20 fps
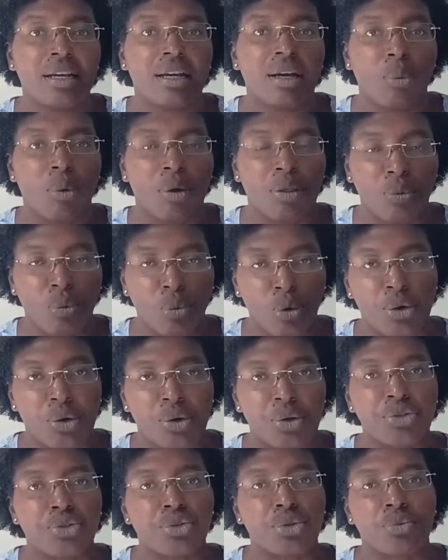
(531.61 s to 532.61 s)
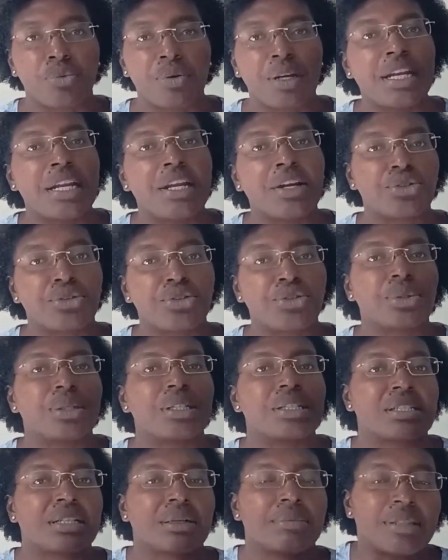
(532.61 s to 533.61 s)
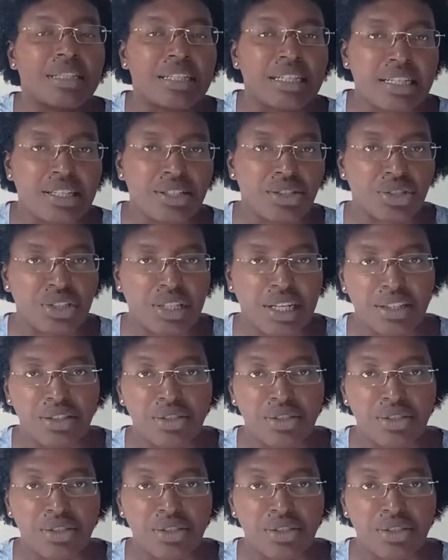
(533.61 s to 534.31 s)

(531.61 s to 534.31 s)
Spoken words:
with words or reading or doing something each day.